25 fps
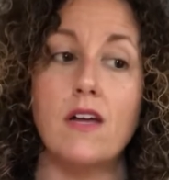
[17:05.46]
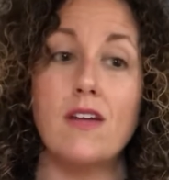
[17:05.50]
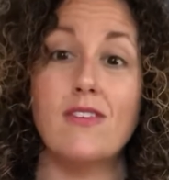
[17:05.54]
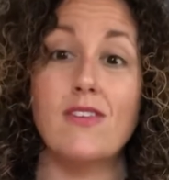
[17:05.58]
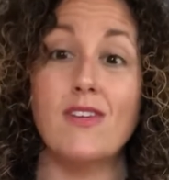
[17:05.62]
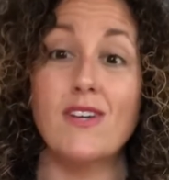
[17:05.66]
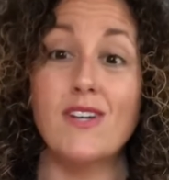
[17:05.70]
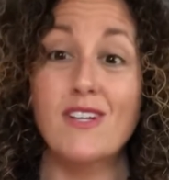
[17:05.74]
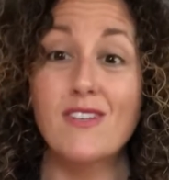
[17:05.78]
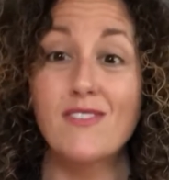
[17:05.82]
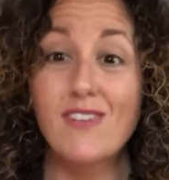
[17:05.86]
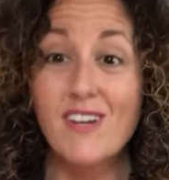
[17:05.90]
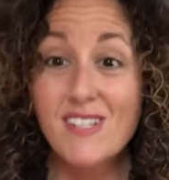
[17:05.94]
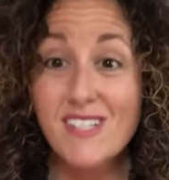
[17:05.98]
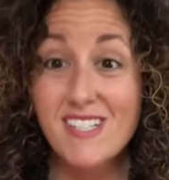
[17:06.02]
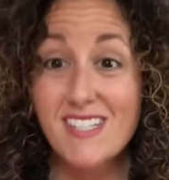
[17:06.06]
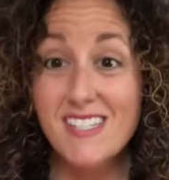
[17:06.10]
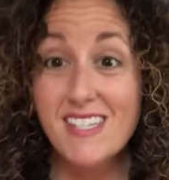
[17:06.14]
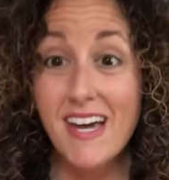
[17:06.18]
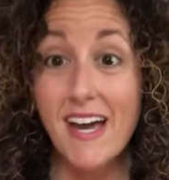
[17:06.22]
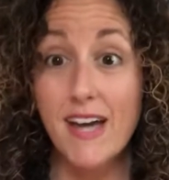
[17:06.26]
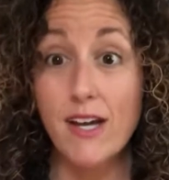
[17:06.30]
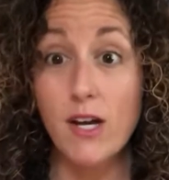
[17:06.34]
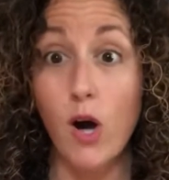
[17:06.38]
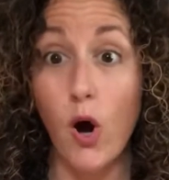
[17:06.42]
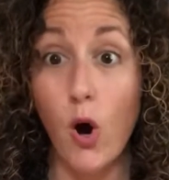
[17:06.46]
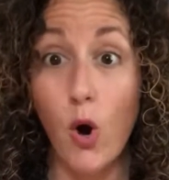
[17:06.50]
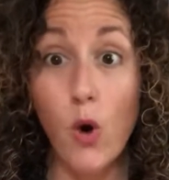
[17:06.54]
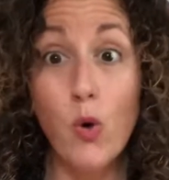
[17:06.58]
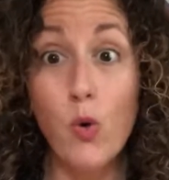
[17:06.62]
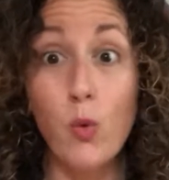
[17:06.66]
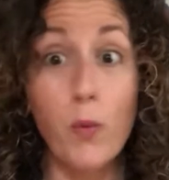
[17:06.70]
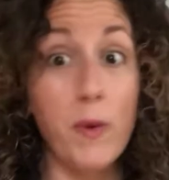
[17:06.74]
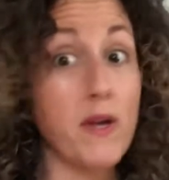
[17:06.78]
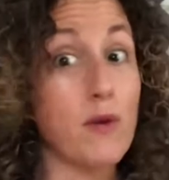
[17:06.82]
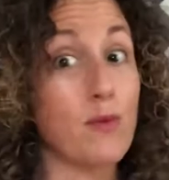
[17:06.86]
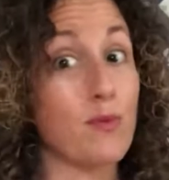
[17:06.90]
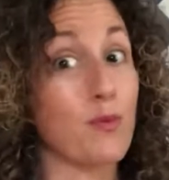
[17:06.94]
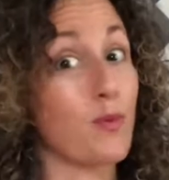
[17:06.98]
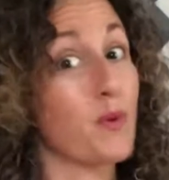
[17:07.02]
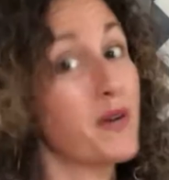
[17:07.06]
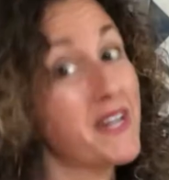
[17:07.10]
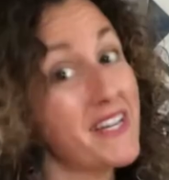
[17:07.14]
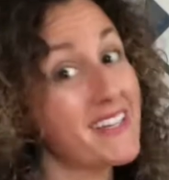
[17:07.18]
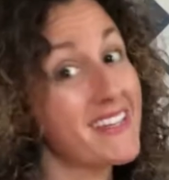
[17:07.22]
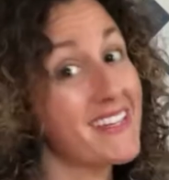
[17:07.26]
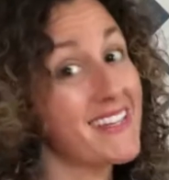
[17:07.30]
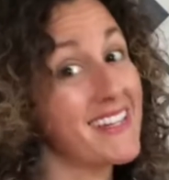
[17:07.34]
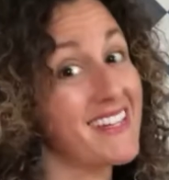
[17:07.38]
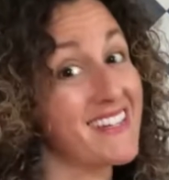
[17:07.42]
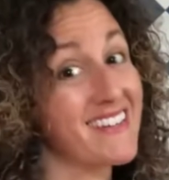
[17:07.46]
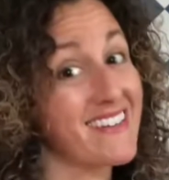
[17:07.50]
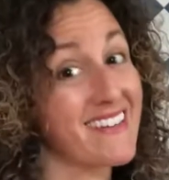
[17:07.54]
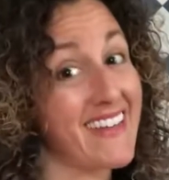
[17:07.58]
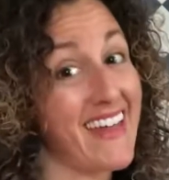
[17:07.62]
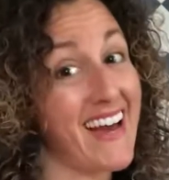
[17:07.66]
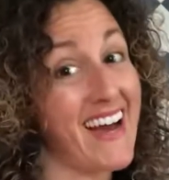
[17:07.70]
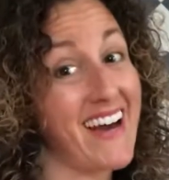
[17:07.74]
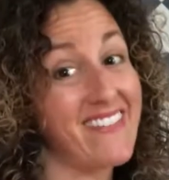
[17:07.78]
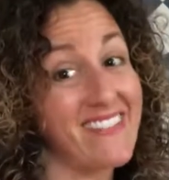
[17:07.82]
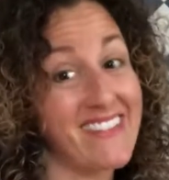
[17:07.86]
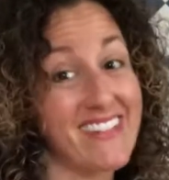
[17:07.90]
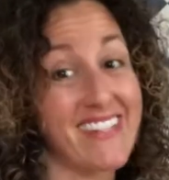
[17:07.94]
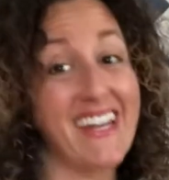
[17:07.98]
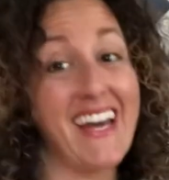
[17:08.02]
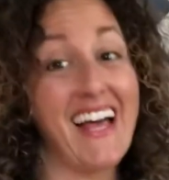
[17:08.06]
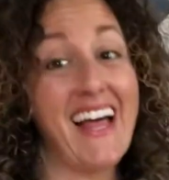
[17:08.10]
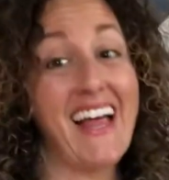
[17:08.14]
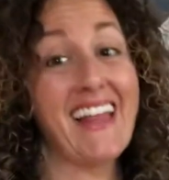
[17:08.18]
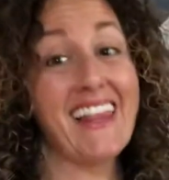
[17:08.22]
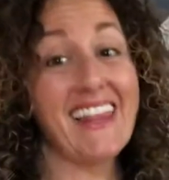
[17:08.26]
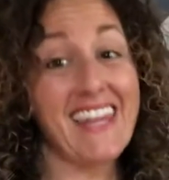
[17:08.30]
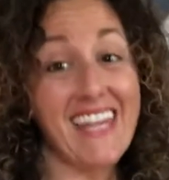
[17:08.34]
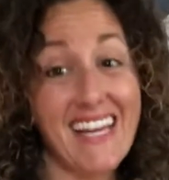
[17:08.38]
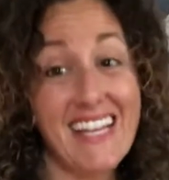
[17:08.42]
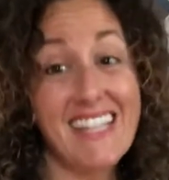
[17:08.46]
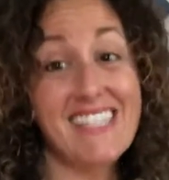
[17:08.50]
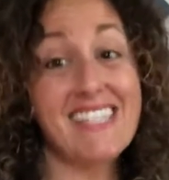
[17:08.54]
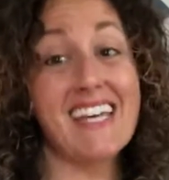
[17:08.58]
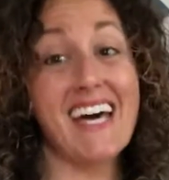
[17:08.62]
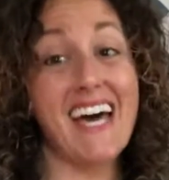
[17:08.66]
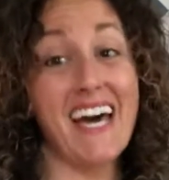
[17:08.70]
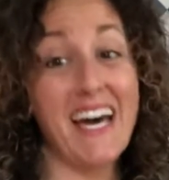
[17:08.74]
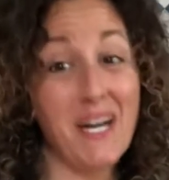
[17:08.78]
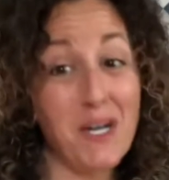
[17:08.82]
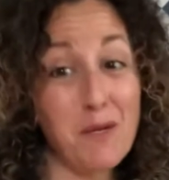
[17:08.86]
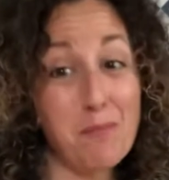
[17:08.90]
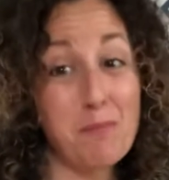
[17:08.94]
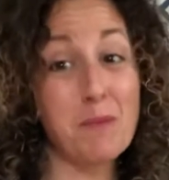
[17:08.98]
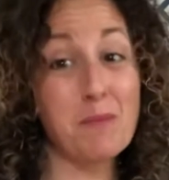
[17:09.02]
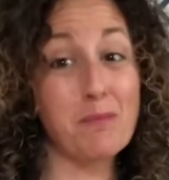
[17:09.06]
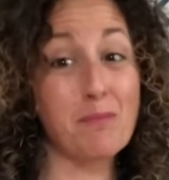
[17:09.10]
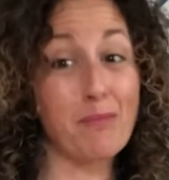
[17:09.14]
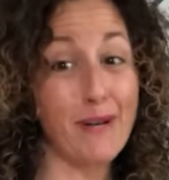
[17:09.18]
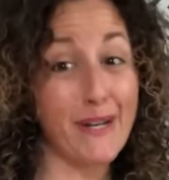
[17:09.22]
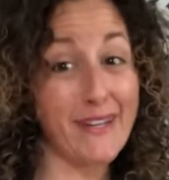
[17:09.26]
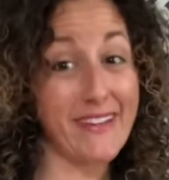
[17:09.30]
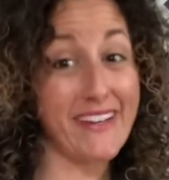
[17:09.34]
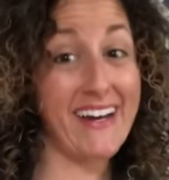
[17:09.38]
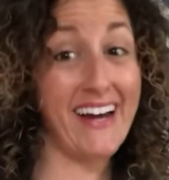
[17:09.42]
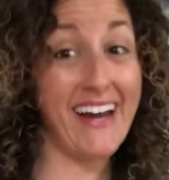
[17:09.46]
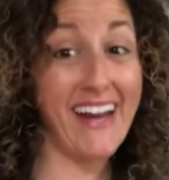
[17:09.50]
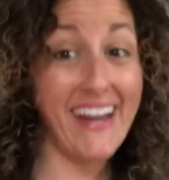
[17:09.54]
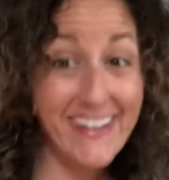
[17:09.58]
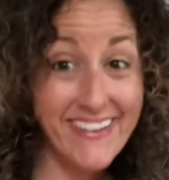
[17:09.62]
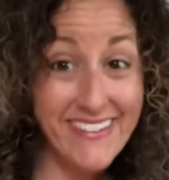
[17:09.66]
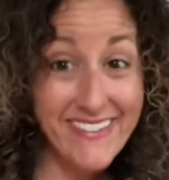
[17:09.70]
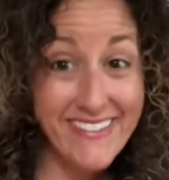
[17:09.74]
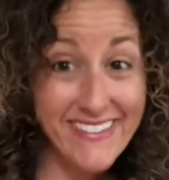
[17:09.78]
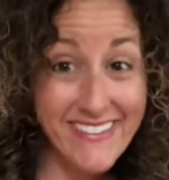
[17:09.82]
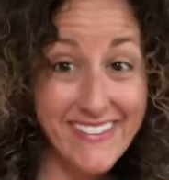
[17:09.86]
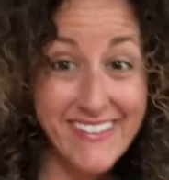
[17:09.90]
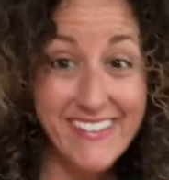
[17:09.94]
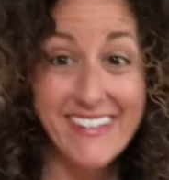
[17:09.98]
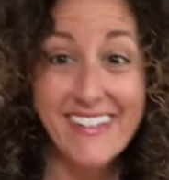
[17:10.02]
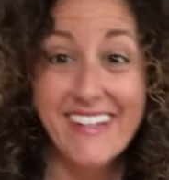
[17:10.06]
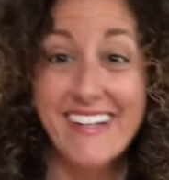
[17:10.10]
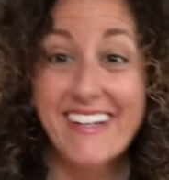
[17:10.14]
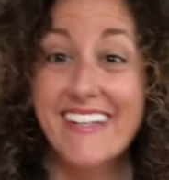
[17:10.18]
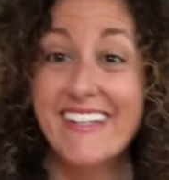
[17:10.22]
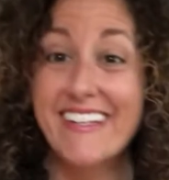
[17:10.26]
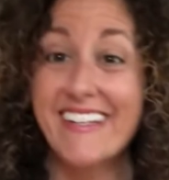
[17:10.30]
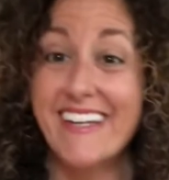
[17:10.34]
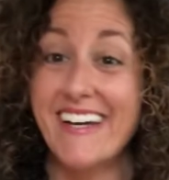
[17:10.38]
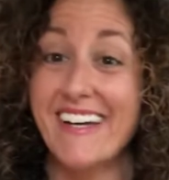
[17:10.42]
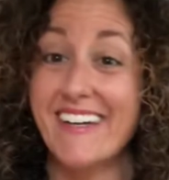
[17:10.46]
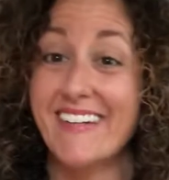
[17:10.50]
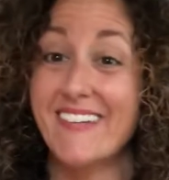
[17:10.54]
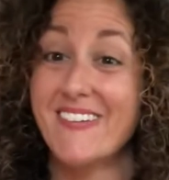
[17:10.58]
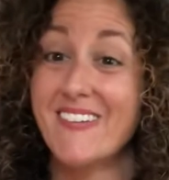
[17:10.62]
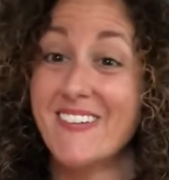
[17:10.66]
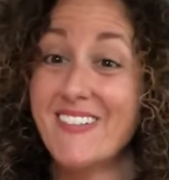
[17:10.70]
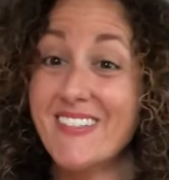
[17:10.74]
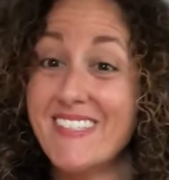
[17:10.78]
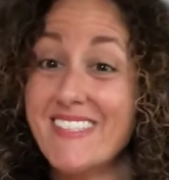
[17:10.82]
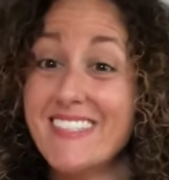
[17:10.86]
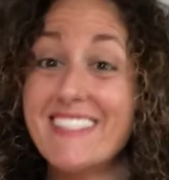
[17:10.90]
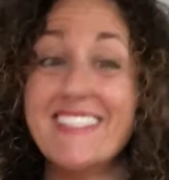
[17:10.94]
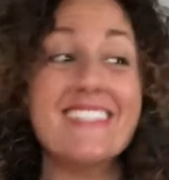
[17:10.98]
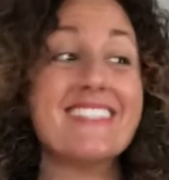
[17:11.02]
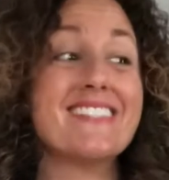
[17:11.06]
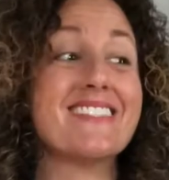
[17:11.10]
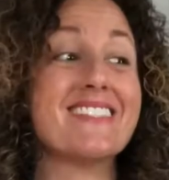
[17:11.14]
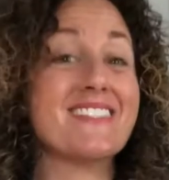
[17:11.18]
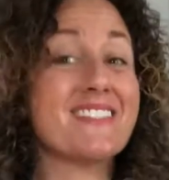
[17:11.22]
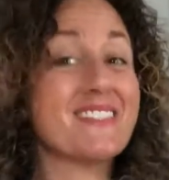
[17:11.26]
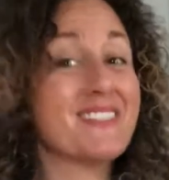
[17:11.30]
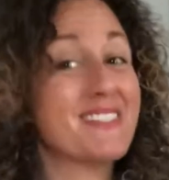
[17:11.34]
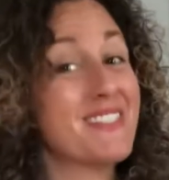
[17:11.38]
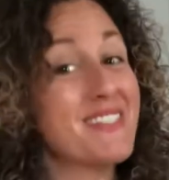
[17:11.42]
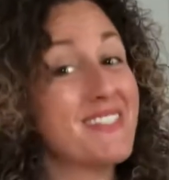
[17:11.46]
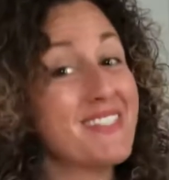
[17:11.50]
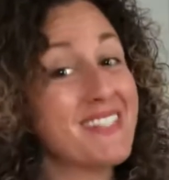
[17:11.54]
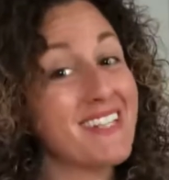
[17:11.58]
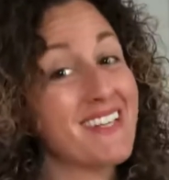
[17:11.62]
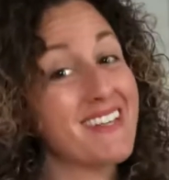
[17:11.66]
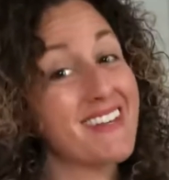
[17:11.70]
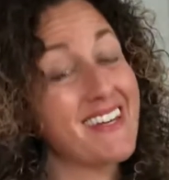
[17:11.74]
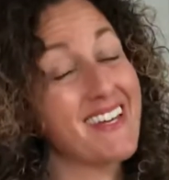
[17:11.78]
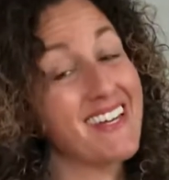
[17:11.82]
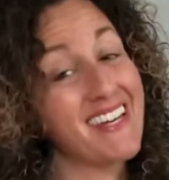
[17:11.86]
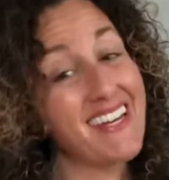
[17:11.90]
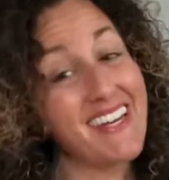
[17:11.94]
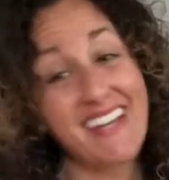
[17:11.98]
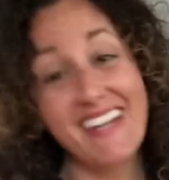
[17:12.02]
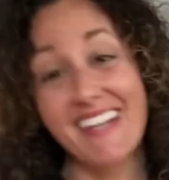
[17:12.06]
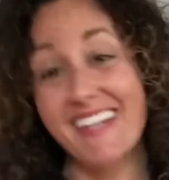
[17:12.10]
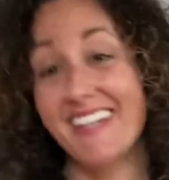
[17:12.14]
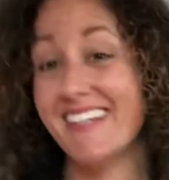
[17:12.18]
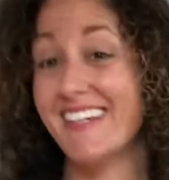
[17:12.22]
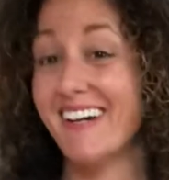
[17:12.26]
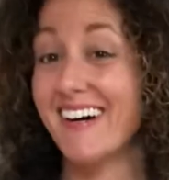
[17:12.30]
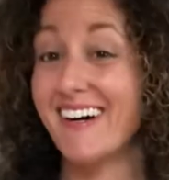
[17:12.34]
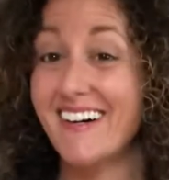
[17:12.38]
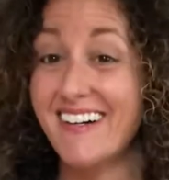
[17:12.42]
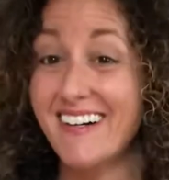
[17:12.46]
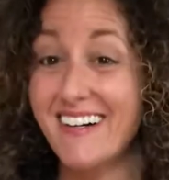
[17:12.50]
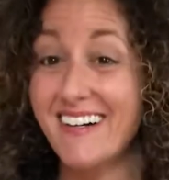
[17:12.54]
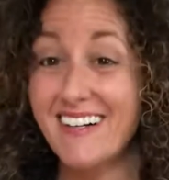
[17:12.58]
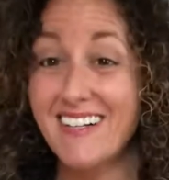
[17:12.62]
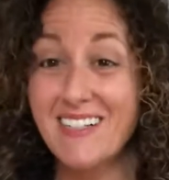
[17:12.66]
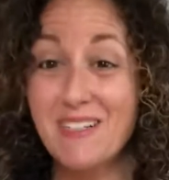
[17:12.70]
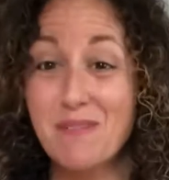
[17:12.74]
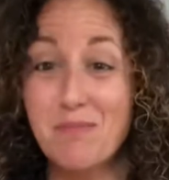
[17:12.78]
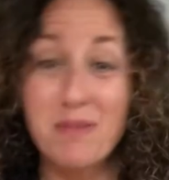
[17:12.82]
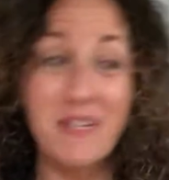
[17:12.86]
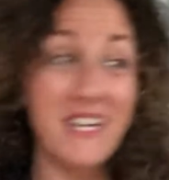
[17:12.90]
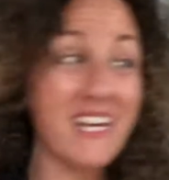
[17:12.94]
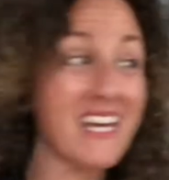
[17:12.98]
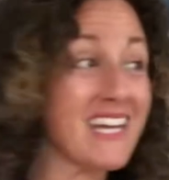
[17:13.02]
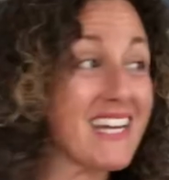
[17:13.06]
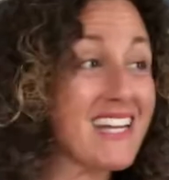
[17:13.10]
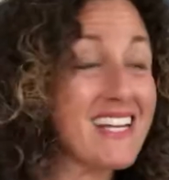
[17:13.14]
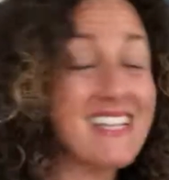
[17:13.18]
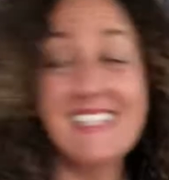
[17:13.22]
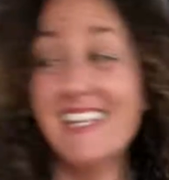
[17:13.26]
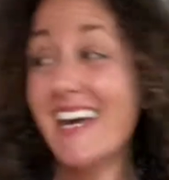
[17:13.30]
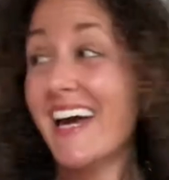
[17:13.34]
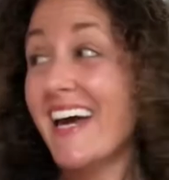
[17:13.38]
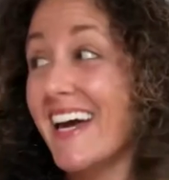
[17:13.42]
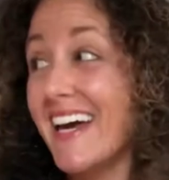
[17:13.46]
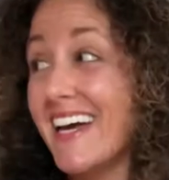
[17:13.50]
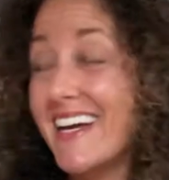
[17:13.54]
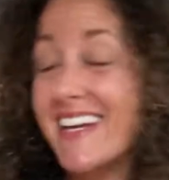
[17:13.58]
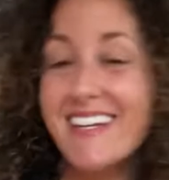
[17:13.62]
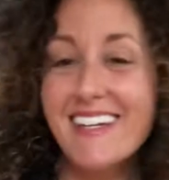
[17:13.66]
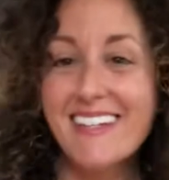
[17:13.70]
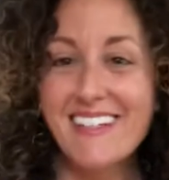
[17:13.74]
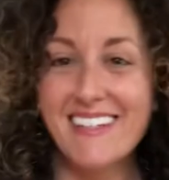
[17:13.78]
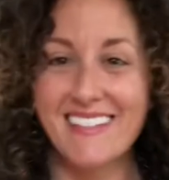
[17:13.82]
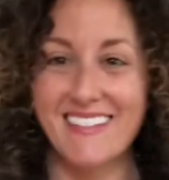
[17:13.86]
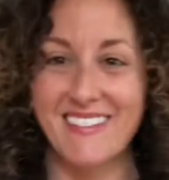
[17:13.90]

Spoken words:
the universe is like, ooh, we really hear that one, let's help a brother out. Like, ooh, the sister is doing a thing, y'all, planets, hey.